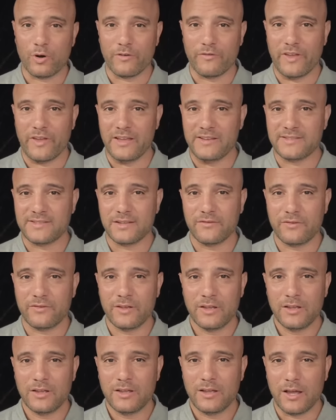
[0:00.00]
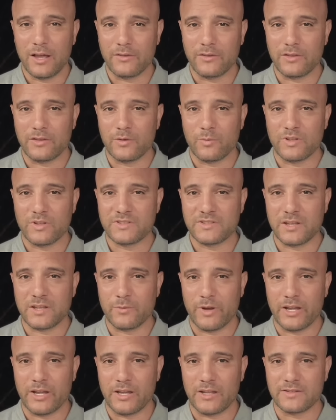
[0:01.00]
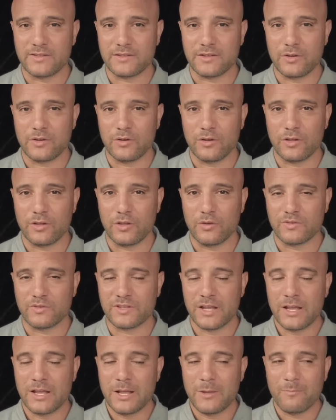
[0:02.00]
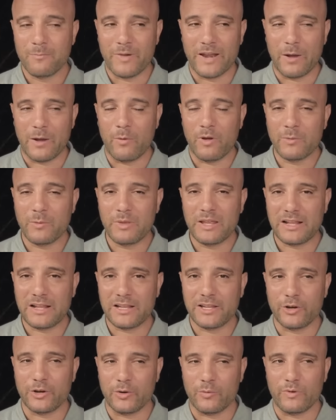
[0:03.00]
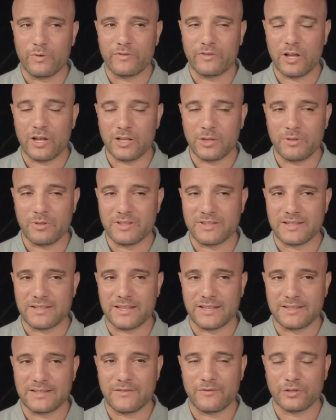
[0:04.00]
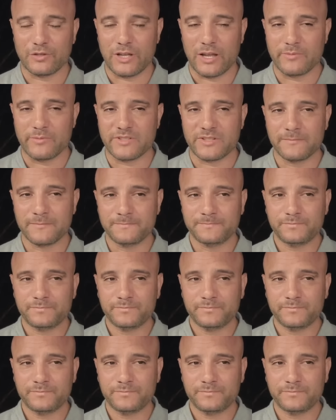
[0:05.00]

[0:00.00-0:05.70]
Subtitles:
more evasive than the ones the Iranians use. But I want to be clear, and we've talked about this several times,